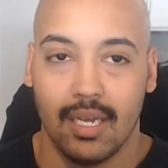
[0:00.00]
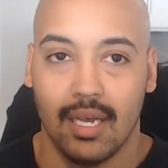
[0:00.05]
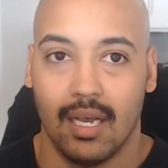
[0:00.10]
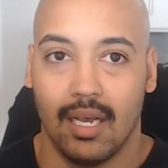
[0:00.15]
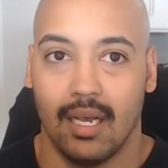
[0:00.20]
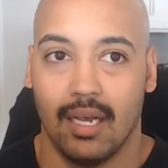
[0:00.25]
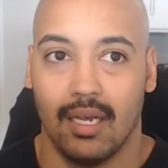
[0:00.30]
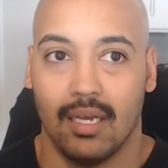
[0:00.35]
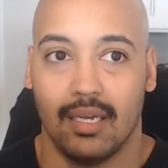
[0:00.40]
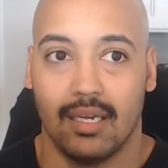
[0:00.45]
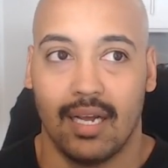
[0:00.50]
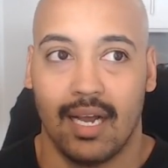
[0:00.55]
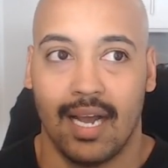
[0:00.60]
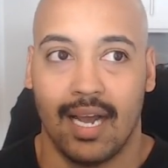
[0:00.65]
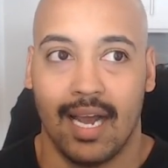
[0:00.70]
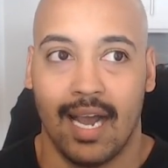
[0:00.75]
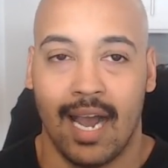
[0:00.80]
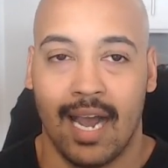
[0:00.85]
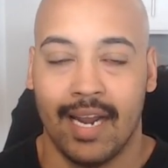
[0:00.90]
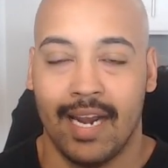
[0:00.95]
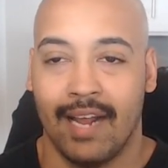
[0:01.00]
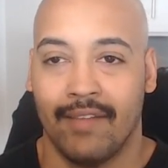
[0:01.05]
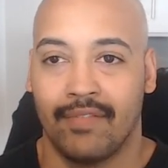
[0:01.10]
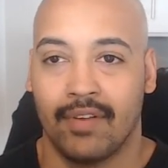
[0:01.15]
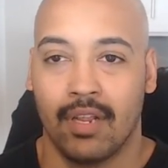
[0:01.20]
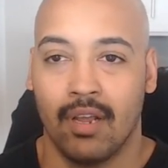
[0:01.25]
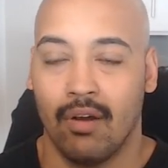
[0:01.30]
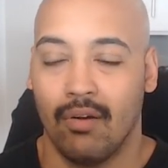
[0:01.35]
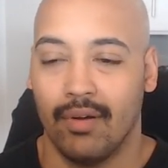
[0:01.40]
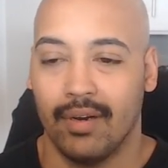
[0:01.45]
Uh, I'd have
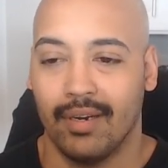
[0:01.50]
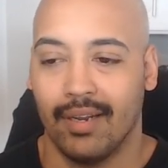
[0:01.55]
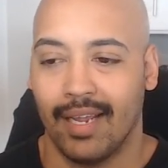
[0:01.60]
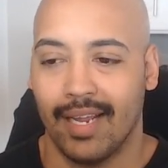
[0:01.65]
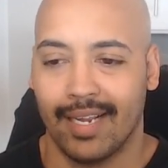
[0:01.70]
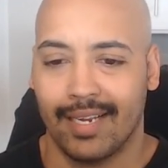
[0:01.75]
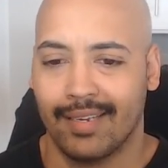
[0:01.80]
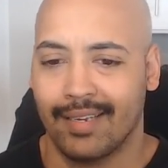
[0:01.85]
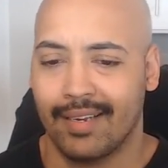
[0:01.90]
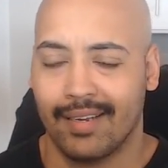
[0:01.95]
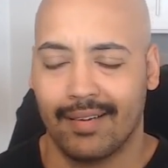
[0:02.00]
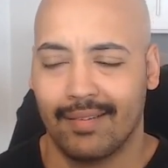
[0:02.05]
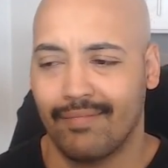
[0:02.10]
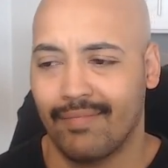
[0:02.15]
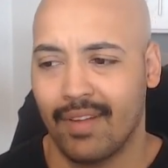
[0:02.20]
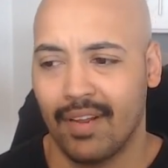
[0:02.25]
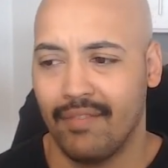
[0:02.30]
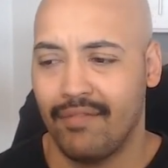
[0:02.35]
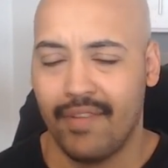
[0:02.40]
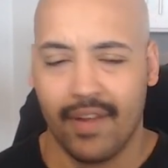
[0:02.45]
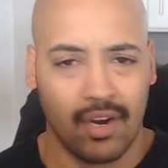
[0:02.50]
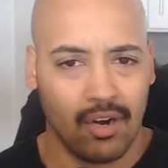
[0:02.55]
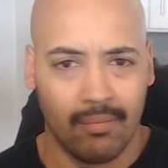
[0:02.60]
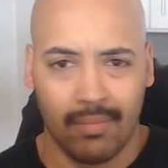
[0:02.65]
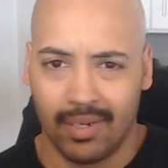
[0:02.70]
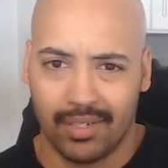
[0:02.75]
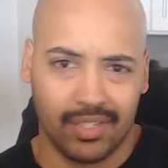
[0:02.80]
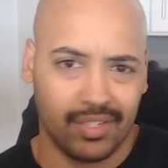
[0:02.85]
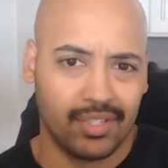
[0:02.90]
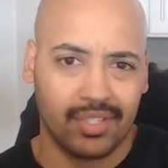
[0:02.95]
to go and like configure a
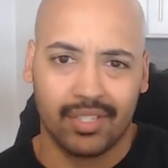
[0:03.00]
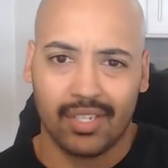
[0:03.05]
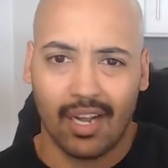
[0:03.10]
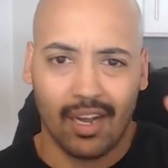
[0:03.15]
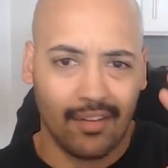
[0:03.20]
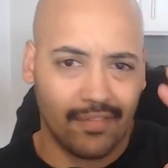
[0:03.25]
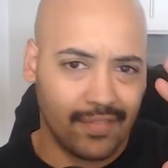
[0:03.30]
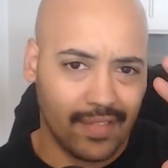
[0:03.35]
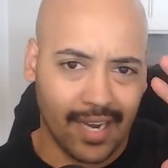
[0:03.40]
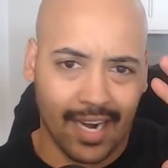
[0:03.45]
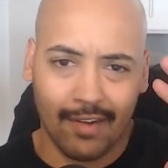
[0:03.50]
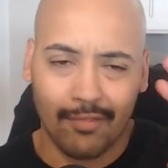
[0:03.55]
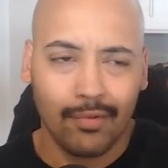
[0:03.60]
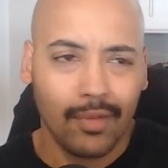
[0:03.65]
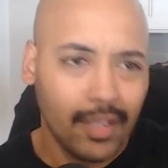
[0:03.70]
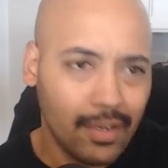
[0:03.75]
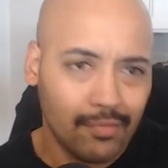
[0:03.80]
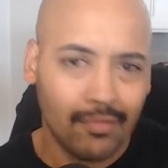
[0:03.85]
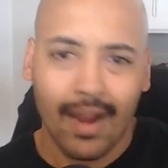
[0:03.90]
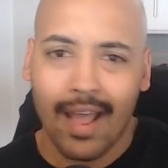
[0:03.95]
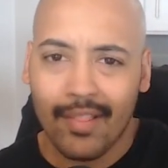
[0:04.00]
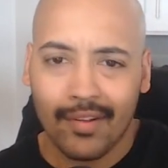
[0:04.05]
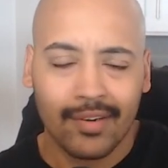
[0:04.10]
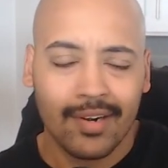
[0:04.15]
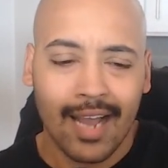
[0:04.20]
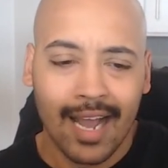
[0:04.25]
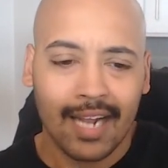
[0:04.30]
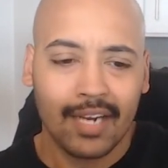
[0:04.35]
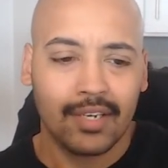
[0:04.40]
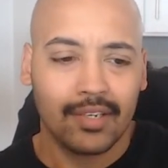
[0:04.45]
bunch of stuff that I really'd rather
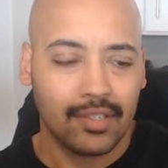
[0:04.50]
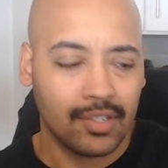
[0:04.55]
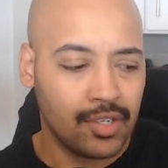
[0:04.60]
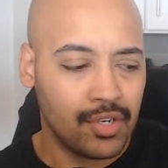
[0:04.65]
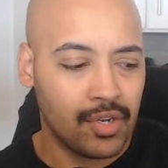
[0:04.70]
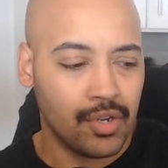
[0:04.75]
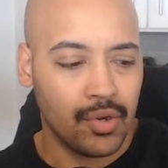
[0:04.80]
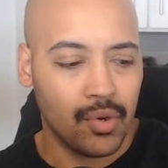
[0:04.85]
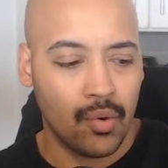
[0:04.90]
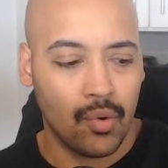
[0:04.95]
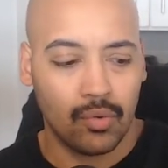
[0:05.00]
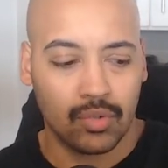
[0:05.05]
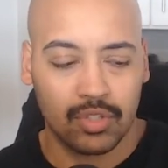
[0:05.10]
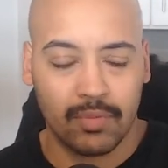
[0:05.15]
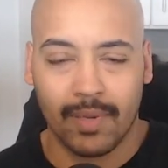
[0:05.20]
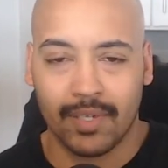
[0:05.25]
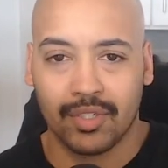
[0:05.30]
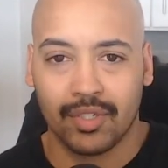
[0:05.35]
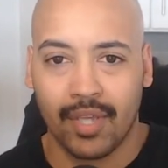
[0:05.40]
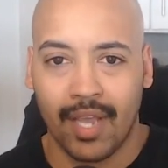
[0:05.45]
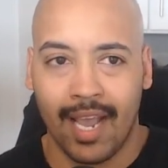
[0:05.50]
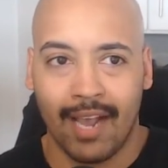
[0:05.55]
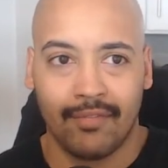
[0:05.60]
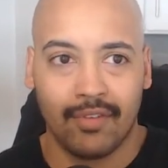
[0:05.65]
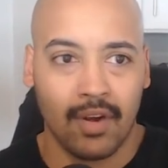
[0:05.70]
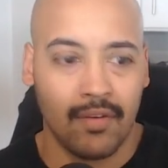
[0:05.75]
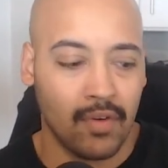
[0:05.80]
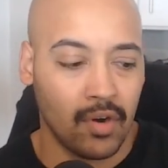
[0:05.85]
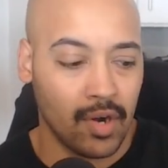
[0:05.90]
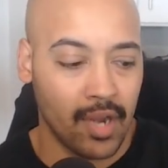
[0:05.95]
not do, especially
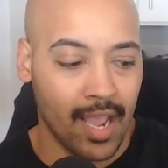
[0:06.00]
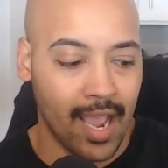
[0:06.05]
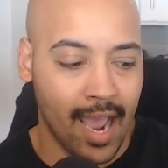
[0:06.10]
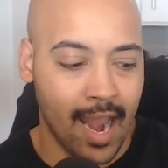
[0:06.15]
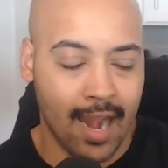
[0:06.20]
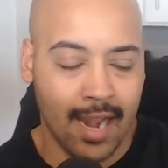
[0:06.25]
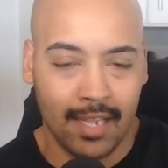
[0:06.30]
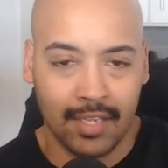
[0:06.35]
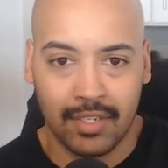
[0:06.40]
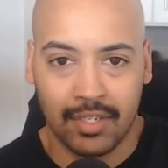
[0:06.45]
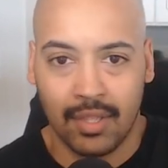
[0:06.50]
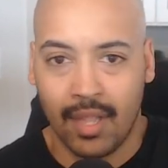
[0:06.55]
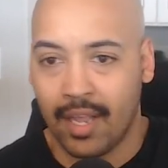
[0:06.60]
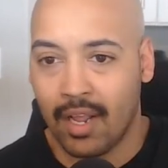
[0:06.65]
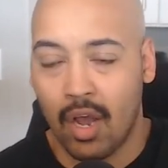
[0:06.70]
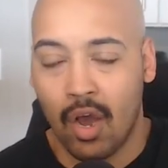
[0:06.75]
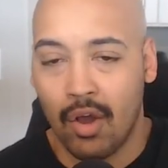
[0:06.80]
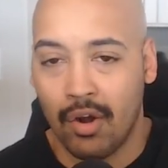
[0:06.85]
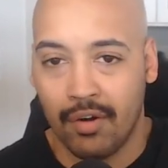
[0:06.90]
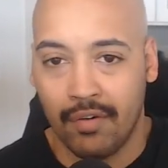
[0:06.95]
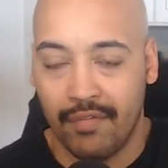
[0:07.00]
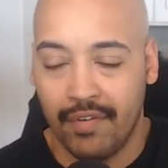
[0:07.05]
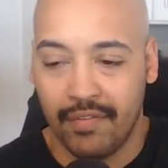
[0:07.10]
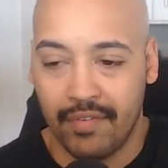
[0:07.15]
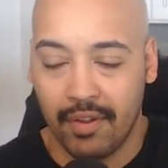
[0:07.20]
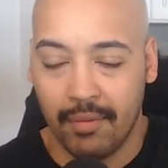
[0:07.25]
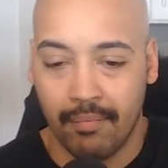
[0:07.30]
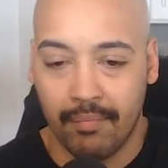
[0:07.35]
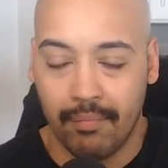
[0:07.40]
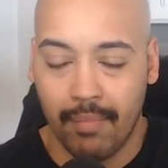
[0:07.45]
after I've already added it to like one hundred
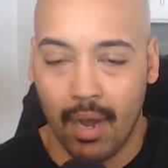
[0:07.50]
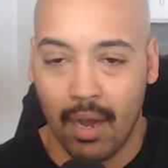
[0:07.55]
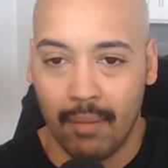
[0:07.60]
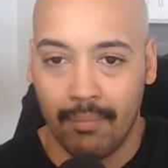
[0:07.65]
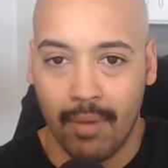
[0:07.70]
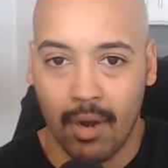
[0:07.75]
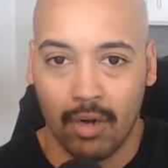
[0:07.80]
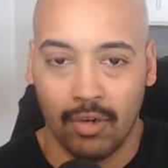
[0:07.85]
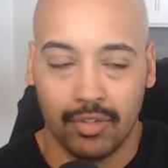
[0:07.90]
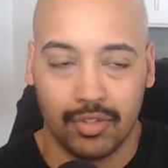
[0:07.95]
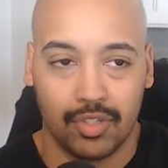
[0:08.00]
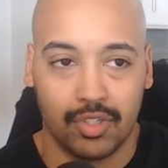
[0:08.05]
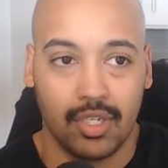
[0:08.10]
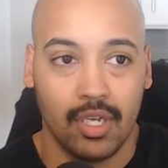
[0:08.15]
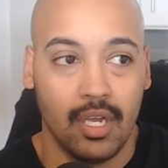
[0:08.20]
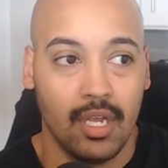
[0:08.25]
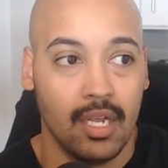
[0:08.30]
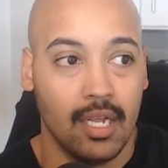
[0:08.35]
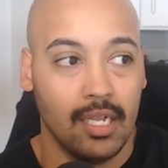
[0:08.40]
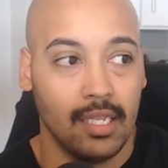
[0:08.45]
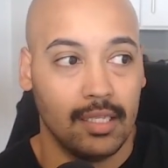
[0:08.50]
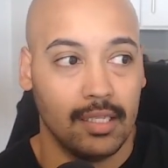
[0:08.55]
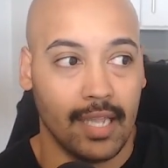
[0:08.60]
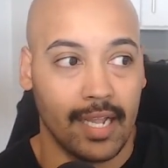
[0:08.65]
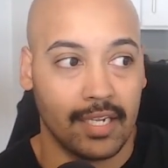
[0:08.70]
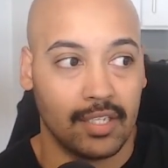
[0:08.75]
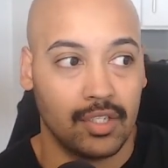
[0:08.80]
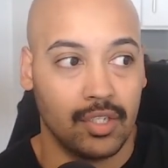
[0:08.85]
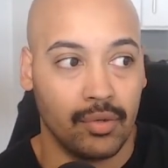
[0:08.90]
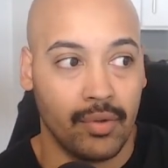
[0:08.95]
fifty uh, posts,
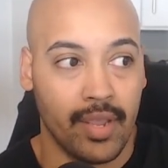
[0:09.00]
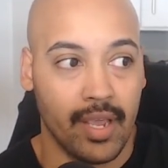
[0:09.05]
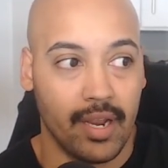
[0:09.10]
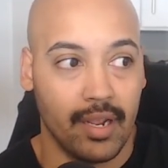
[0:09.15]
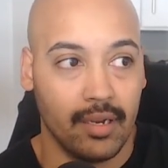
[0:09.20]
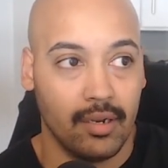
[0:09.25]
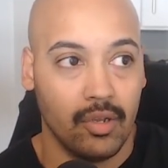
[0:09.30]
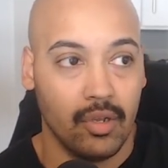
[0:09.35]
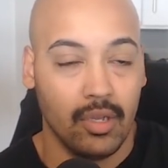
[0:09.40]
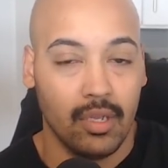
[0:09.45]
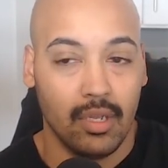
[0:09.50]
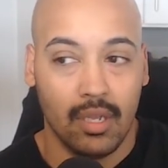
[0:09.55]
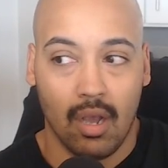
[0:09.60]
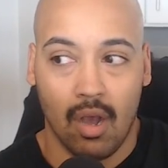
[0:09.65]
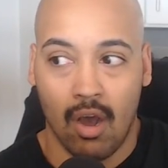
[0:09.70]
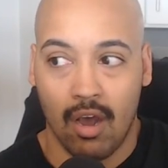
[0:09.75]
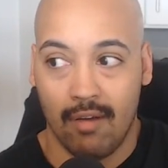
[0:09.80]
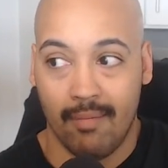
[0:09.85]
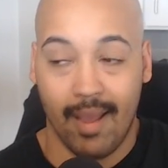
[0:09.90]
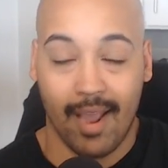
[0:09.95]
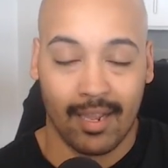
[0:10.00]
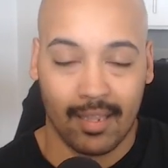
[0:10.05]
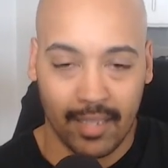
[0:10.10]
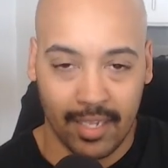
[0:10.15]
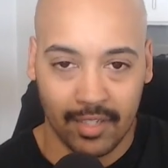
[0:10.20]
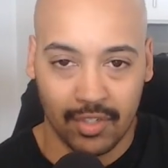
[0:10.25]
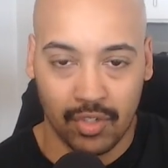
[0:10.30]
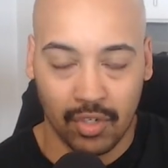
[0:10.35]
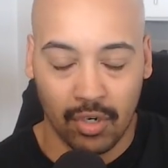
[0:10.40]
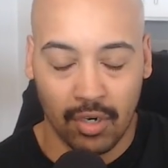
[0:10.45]
like to get it
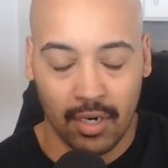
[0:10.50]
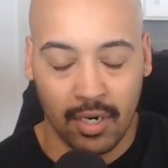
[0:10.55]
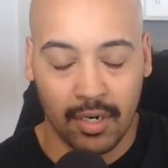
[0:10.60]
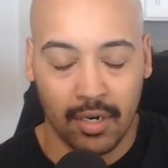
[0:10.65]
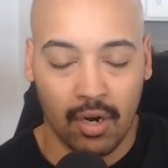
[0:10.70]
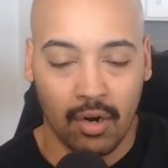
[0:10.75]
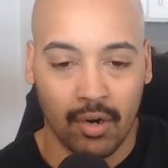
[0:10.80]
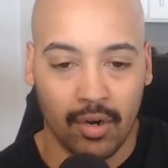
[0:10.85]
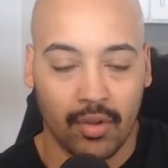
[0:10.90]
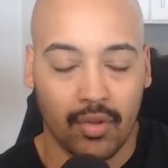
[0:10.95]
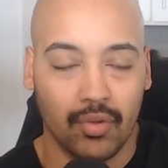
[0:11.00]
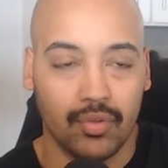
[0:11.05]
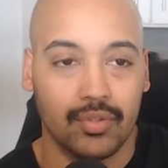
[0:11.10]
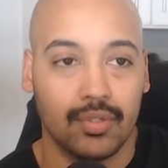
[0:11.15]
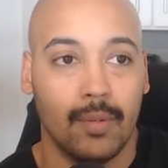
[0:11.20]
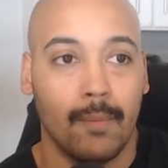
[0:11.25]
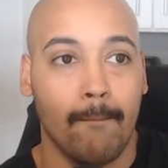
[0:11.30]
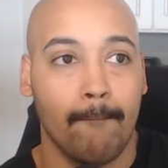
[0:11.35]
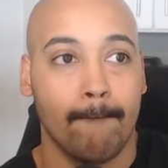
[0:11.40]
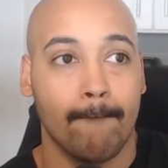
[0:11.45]
automatically inserted in articles.